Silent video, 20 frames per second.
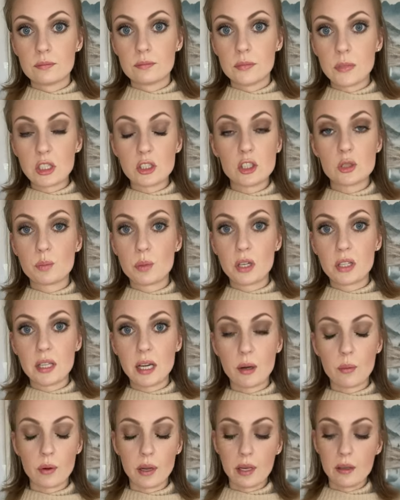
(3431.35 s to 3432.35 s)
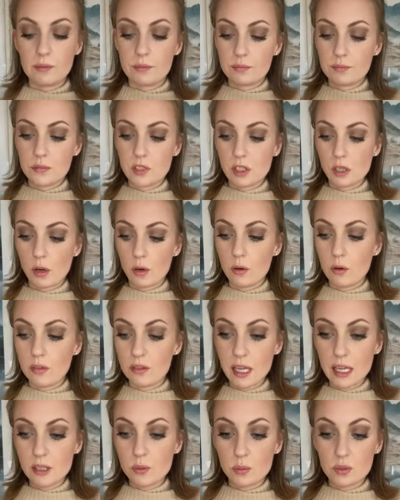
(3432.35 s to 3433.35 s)
Let's just put it that way. So
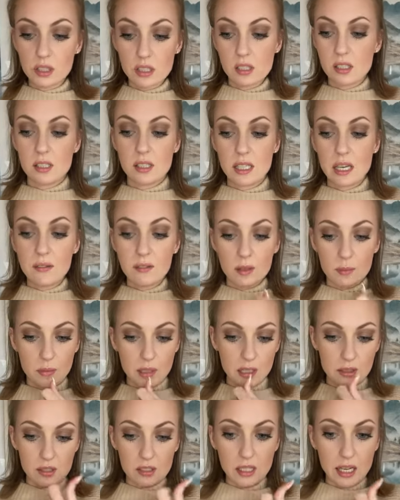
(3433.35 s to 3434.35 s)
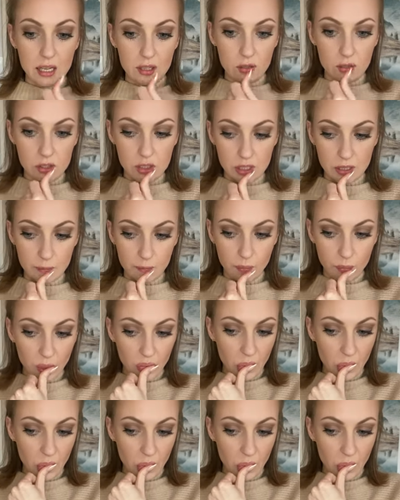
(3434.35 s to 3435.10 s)
that's what this is giving me, this energy.